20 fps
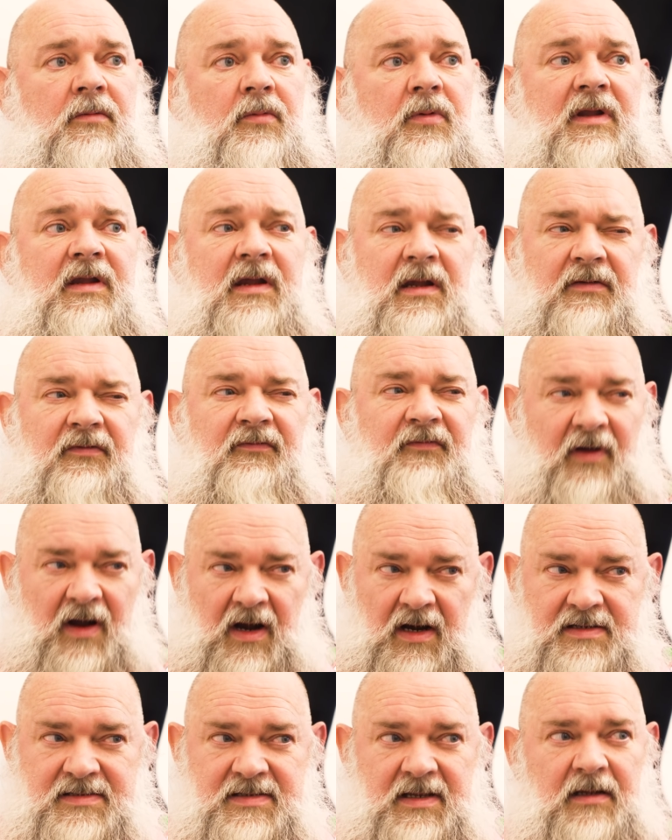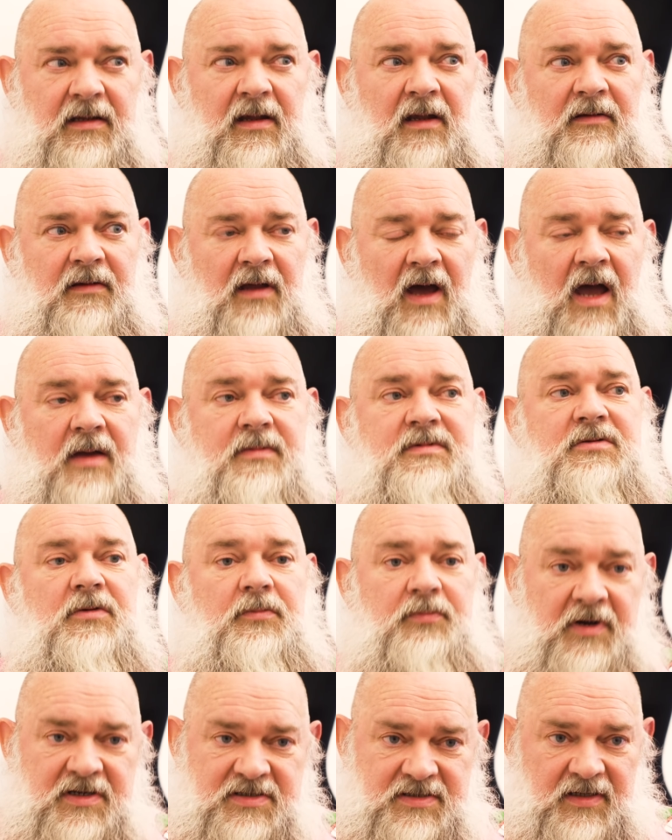we did fairs at that time, so
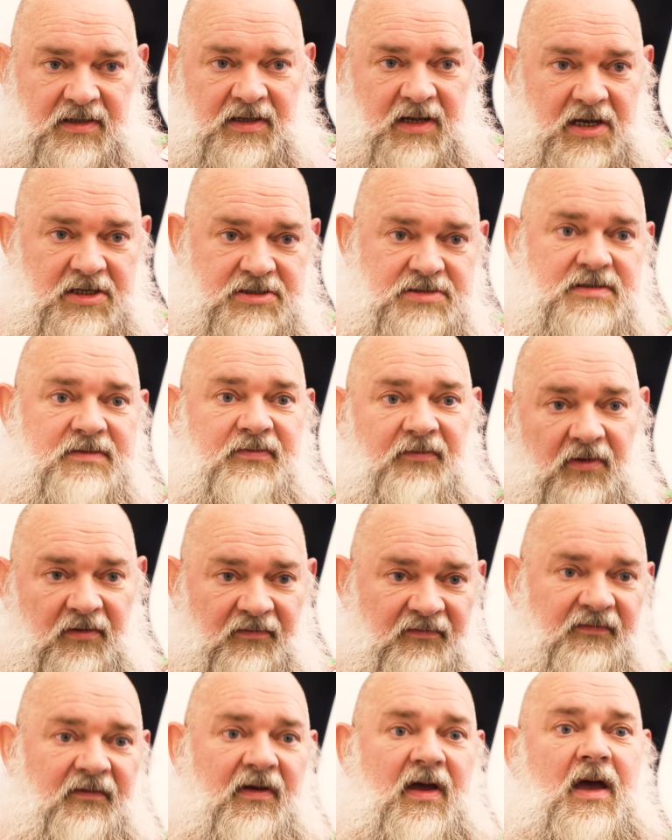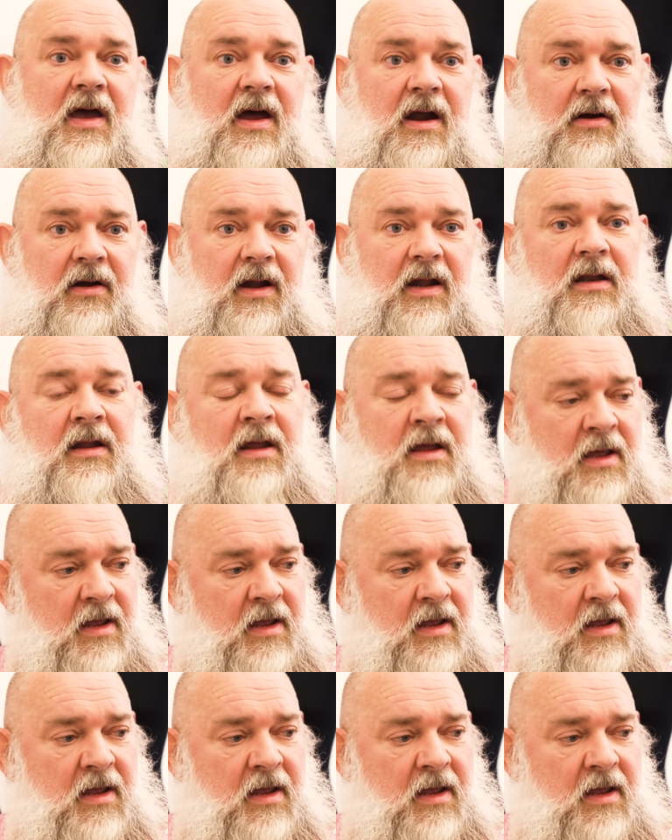presentations for the fair and